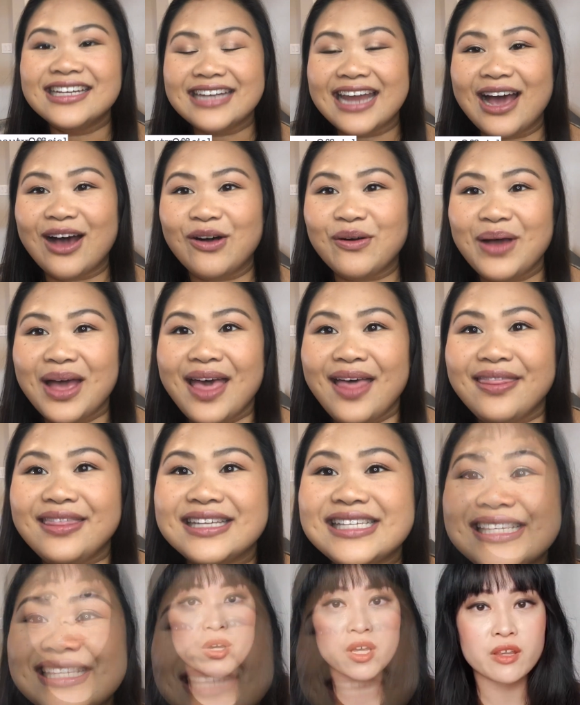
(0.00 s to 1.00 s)
Now, the
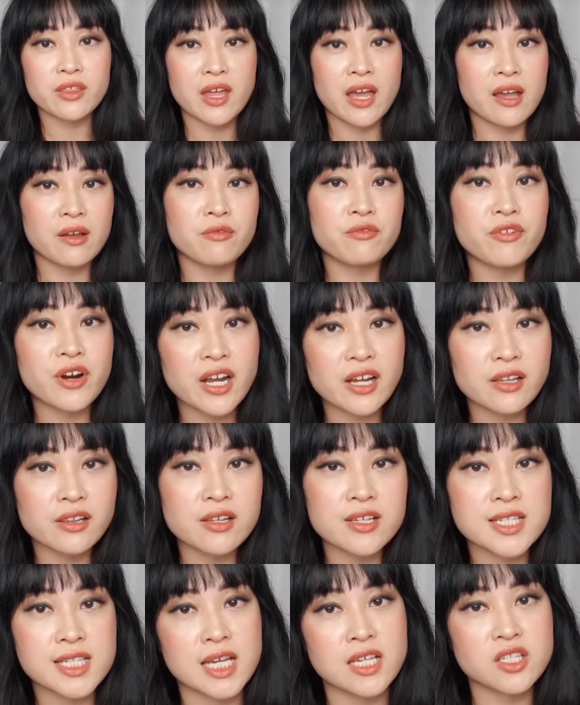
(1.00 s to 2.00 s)
sunscreen she's
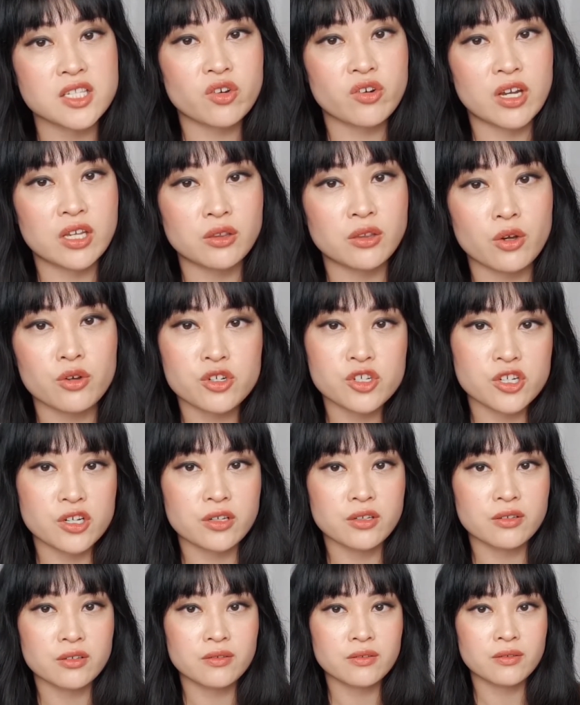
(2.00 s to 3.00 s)
using in this
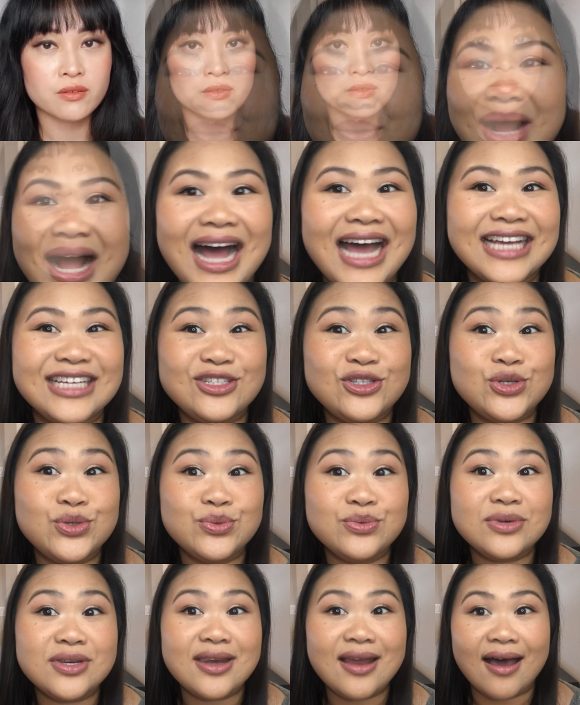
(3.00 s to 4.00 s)
video, I do
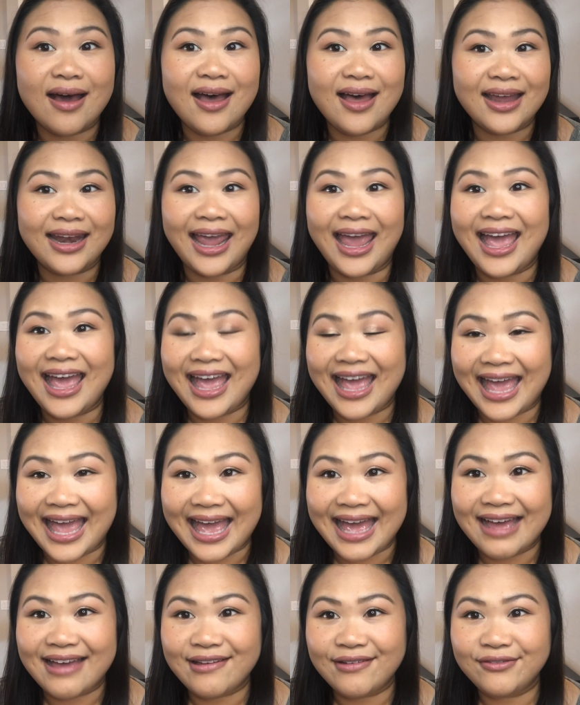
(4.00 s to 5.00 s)
not
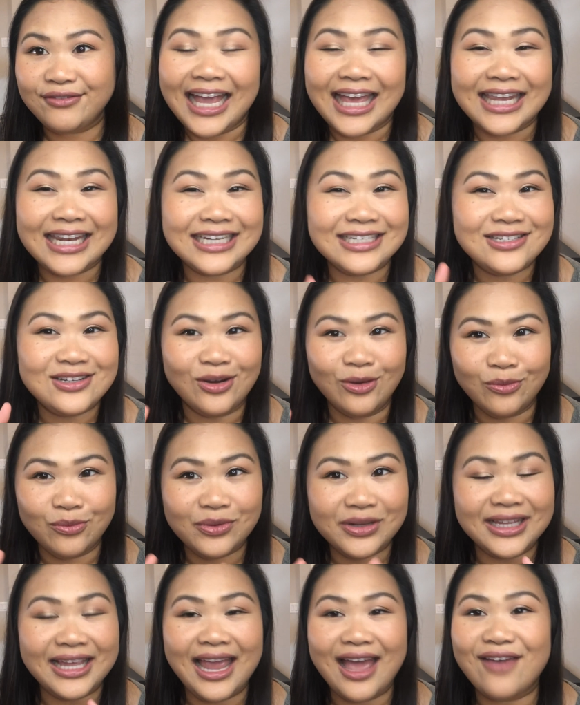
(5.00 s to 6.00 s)
have, and I don't
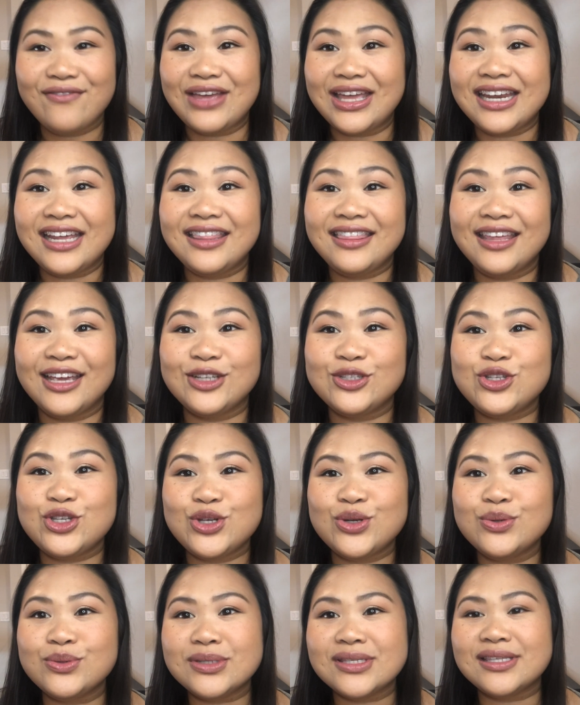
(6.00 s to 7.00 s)
really have anything
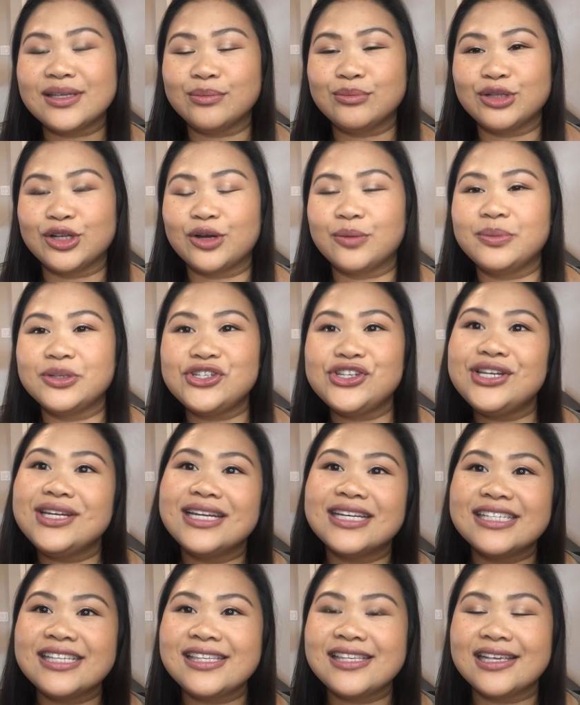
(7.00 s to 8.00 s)
too similar, but she
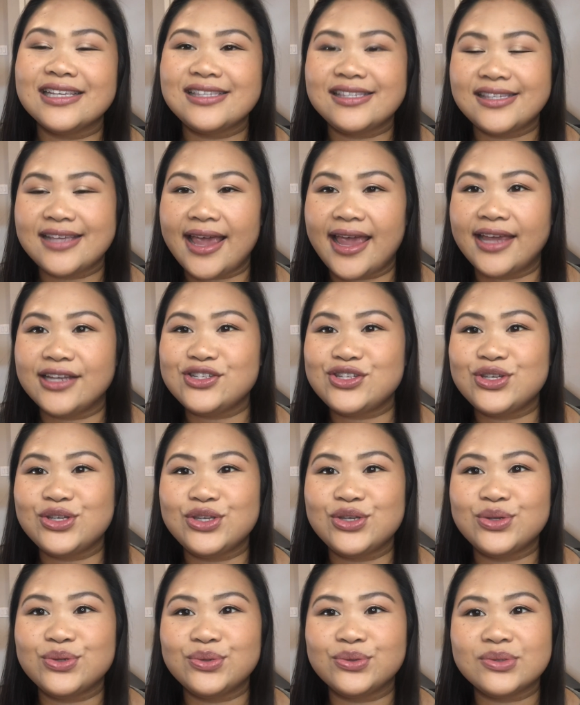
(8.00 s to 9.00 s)
does say to
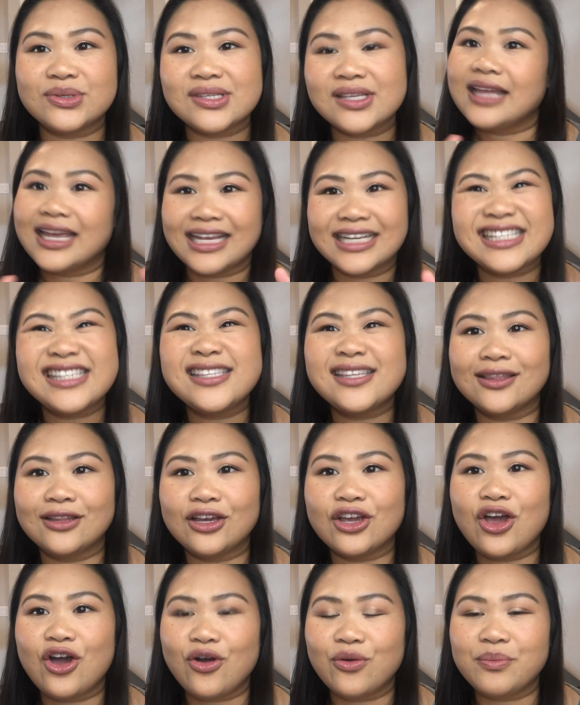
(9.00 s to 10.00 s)
use like a
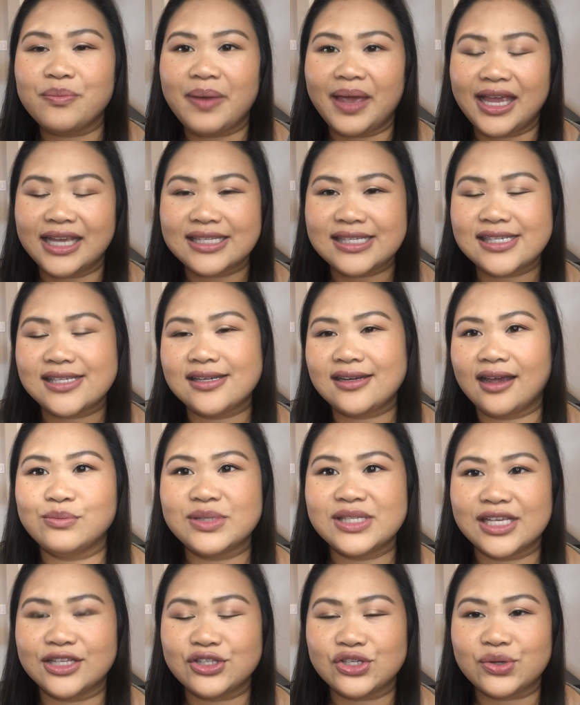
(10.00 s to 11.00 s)
silicone-based
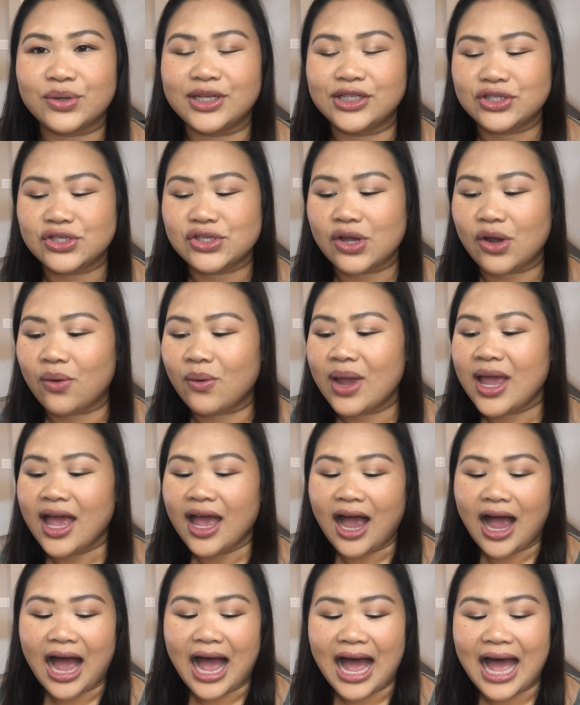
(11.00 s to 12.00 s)
sunscreen. So
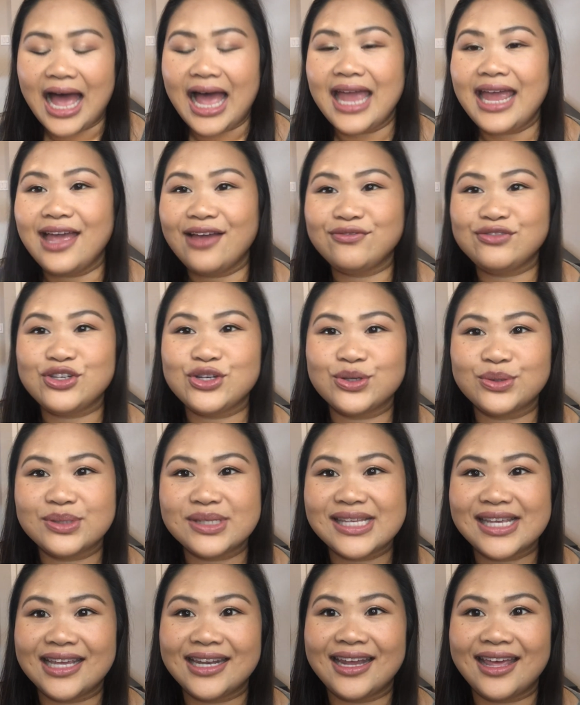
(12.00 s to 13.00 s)
I have
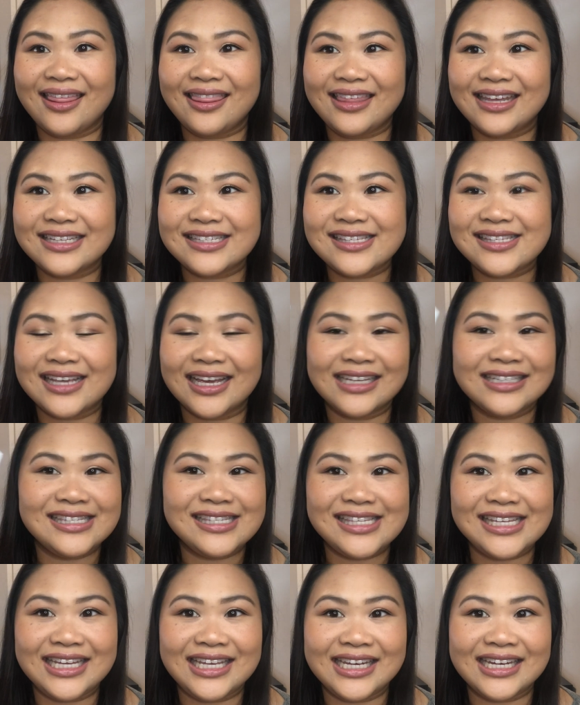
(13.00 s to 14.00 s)
chosen this
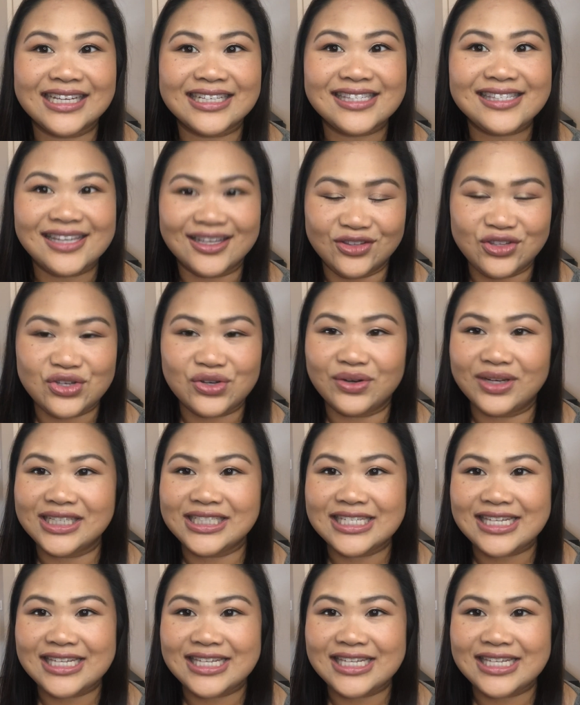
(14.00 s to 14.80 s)
Unseen sunscreen